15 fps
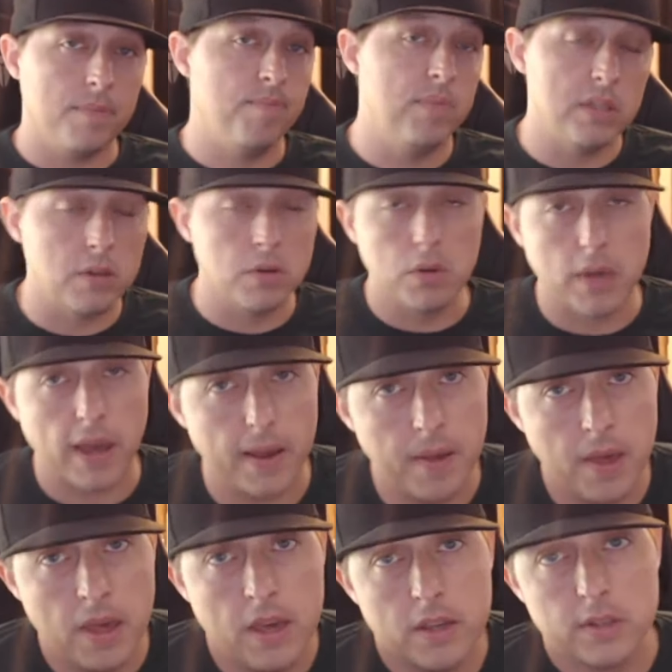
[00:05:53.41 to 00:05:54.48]
He's a cool guy.
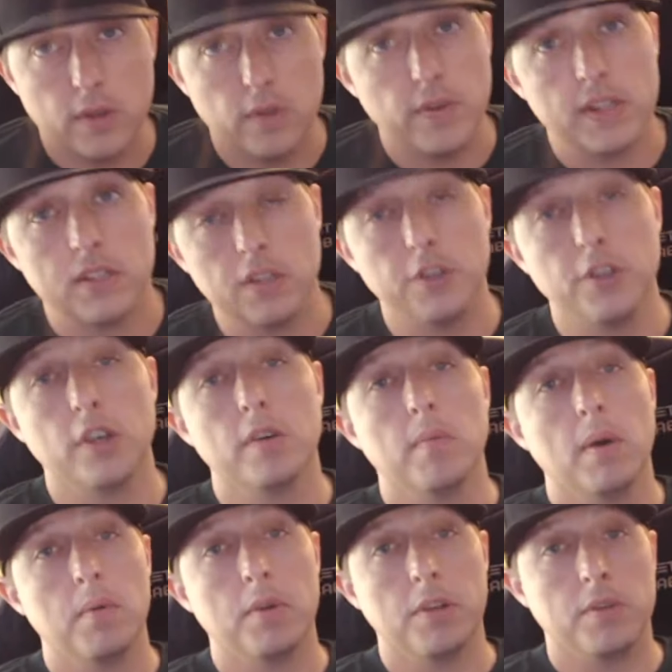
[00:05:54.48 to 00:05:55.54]
So if I see him,
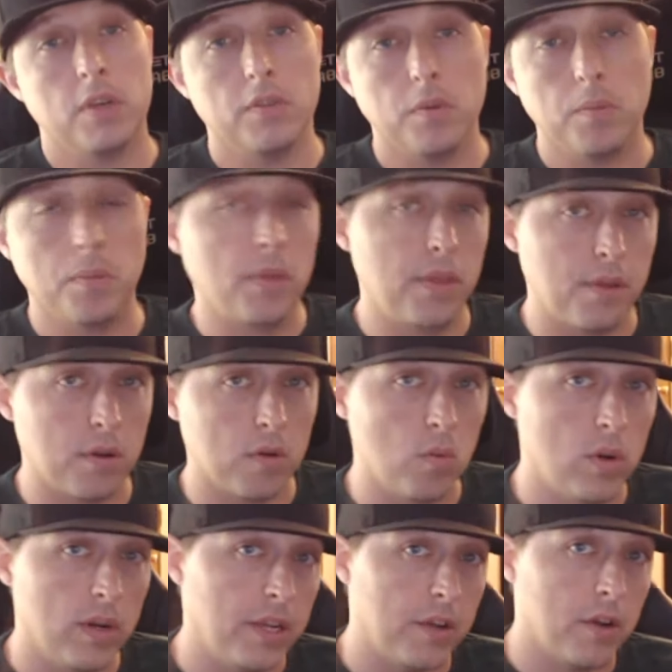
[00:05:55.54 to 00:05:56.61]
I'm going to give him the 3rd
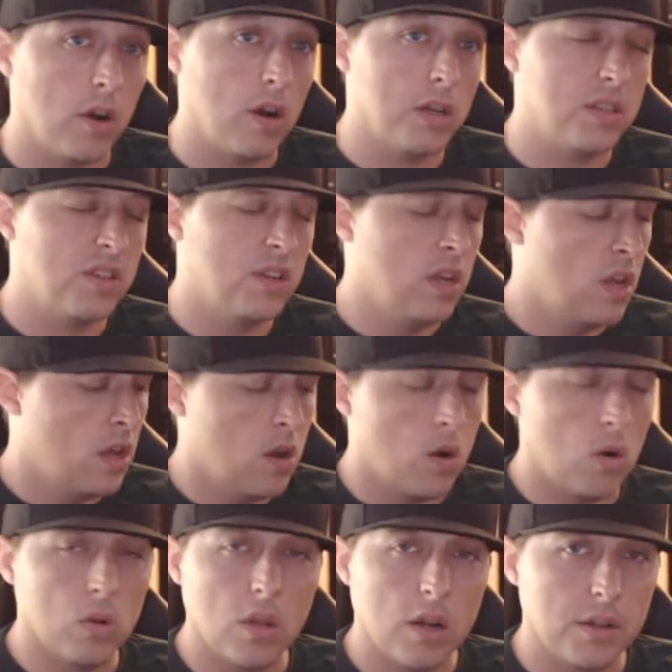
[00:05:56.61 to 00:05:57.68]
one at cost.
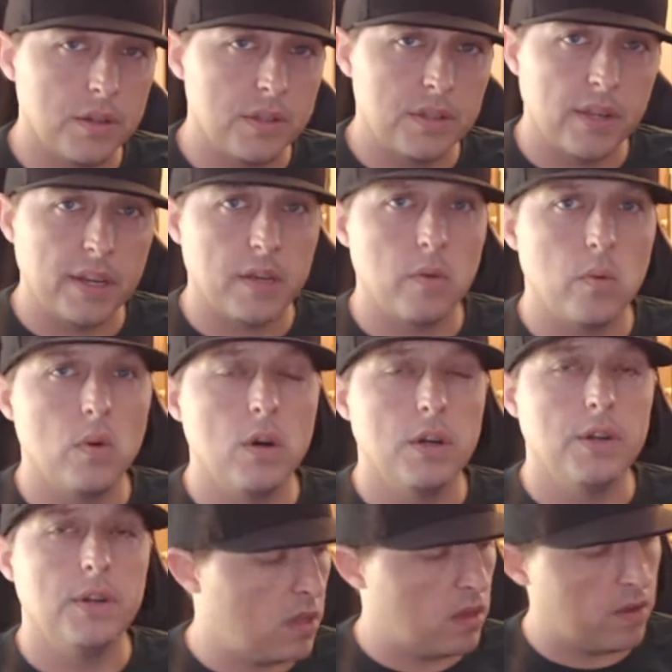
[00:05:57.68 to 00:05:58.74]
Hold on to the 2nd
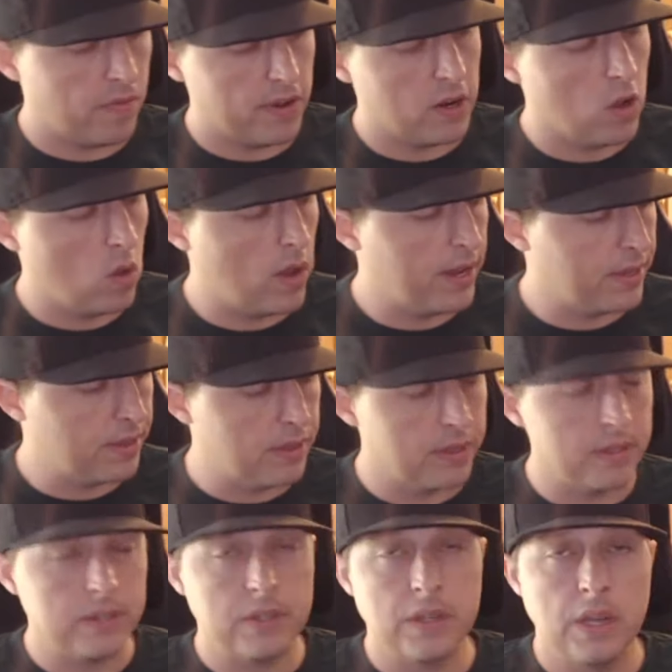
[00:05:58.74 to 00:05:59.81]
one. If I don't like
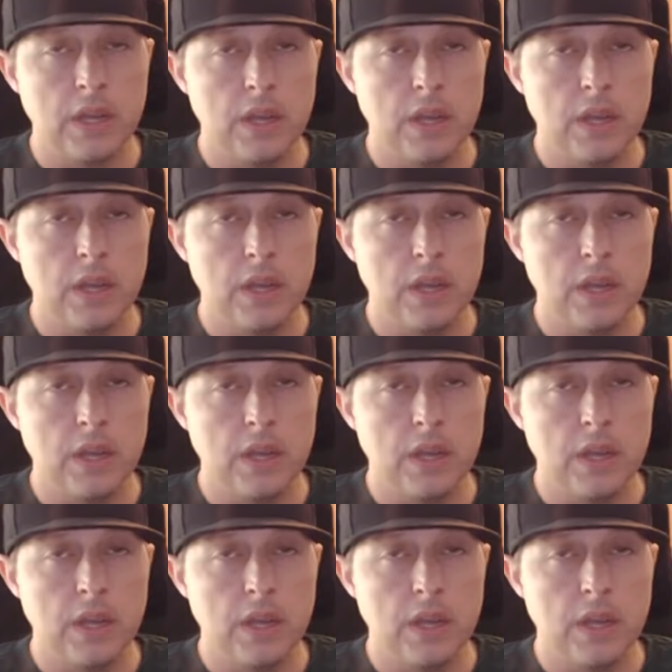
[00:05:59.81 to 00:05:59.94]
this,